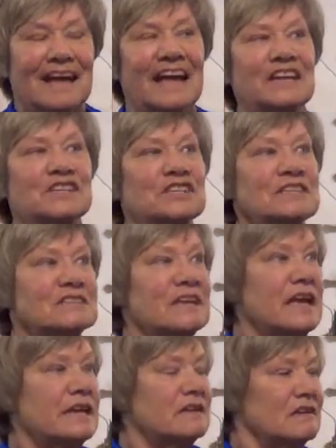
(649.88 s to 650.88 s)
And she
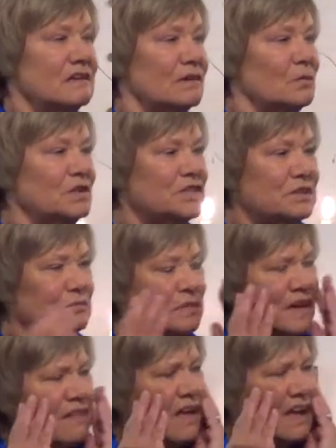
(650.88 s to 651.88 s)
said, when she
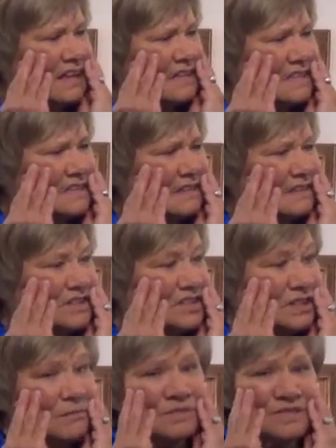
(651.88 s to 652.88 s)
realized
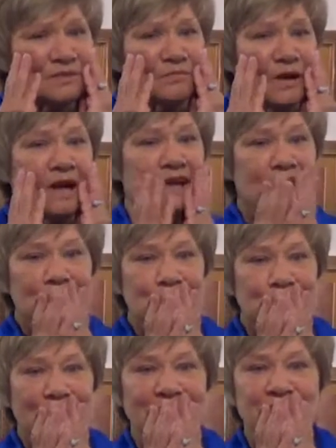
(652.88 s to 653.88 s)
she was the one
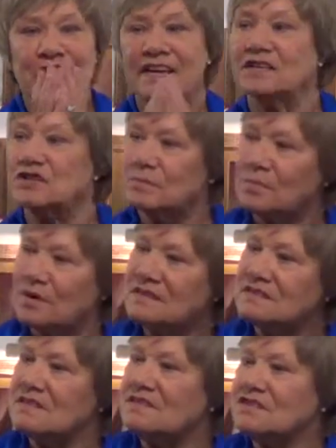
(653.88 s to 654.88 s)
who had changed the
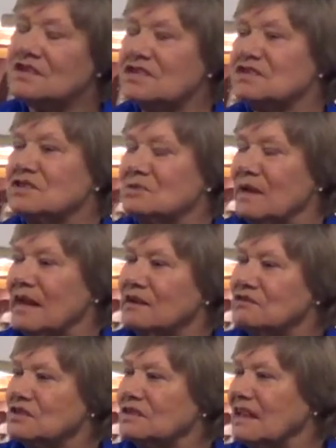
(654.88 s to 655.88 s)
presence just to
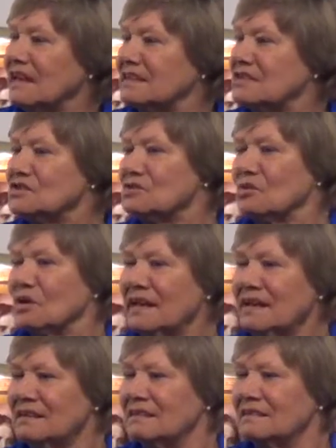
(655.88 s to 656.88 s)
energy, light, and joy,
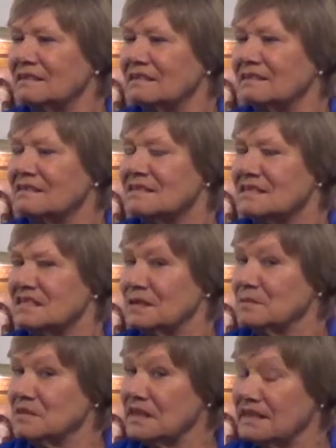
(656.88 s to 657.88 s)

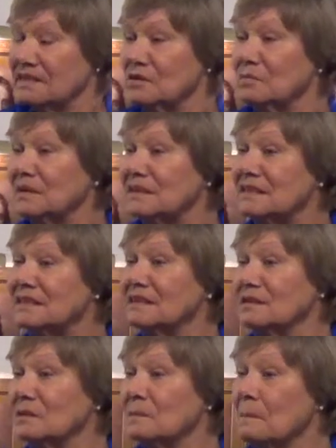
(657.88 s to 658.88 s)
seems like no big
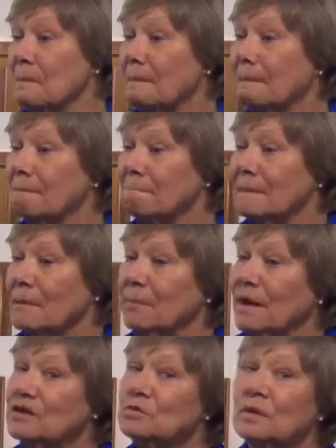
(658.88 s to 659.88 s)
deal.
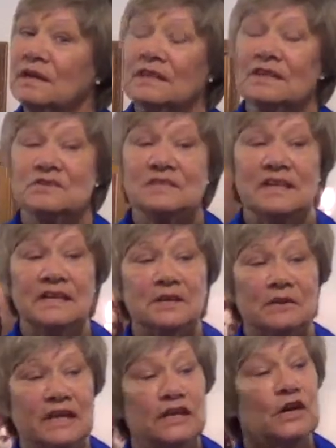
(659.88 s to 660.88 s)
But 20 years
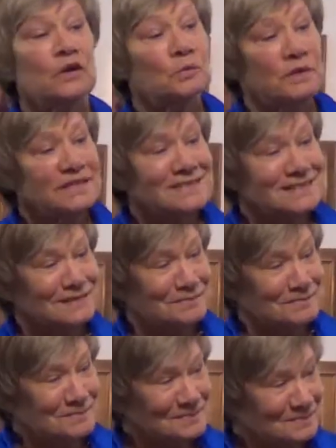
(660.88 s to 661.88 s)
later, in her
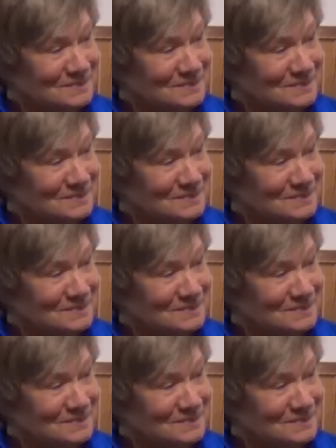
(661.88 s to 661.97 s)
wisdom,